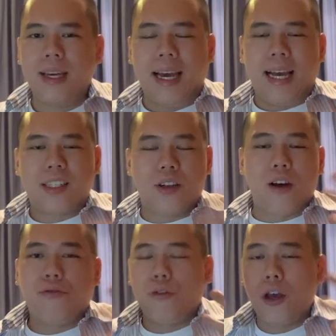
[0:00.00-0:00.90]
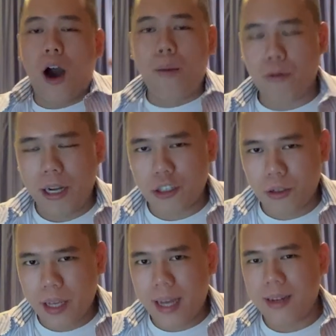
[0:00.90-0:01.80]
it's not fully
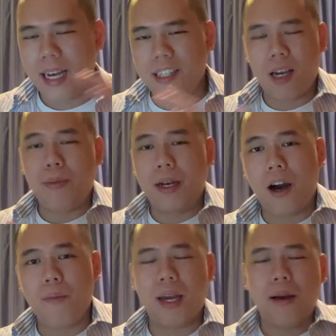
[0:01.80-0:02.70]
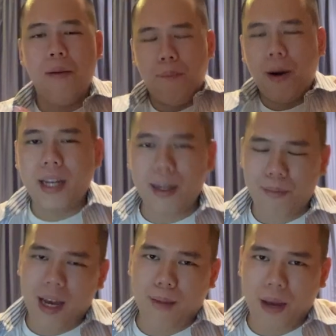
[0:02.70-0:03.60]
operational yet, it's up and coming, but in
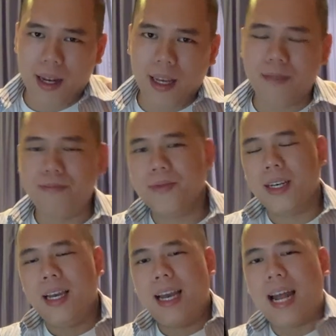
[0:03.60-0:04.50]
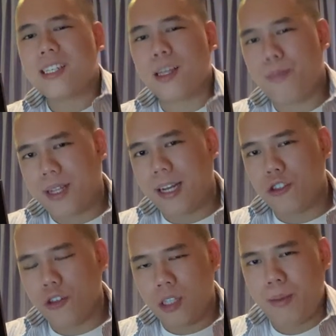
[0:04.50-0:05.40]
my opinion, it has the
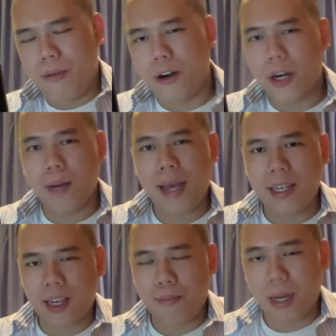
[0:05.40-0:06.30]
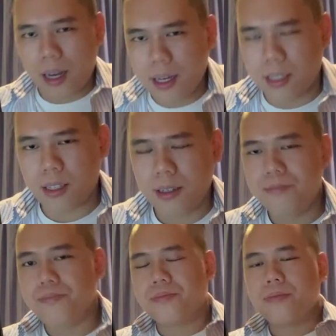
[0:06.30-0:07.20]
potential to be very amazing because
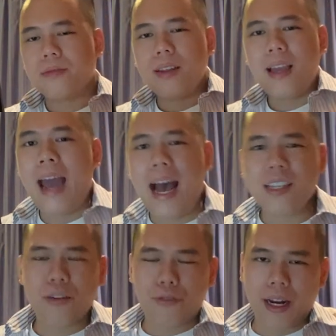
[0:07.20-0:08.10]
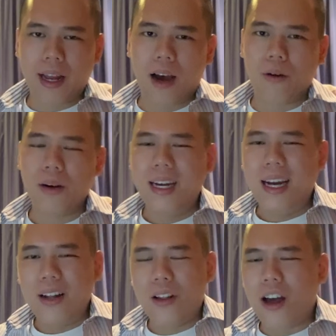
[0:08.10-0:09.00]
as of right now,
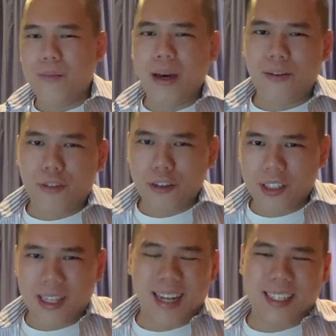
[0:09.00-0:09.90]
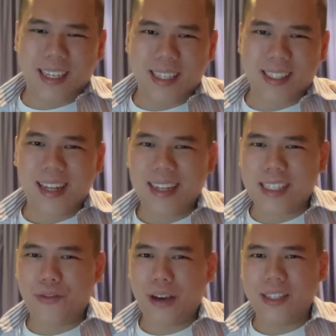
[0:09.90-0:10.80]
a lot of metaverses that exist,
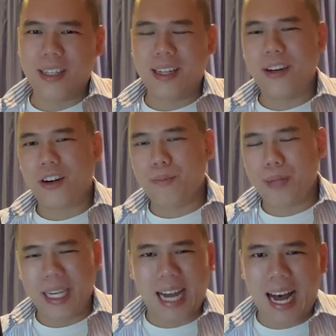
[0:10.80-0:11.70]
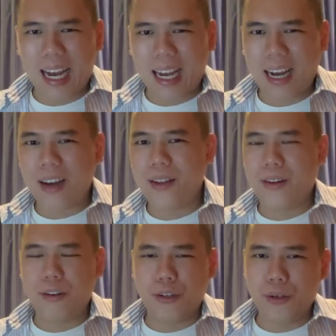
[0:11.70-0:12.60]
let's face it, they're complete caca,
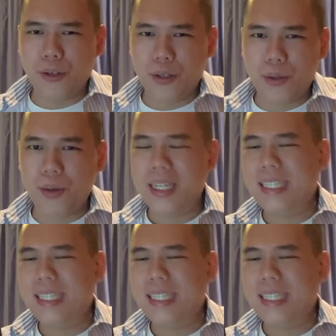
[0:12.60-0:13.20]
they're doo doo.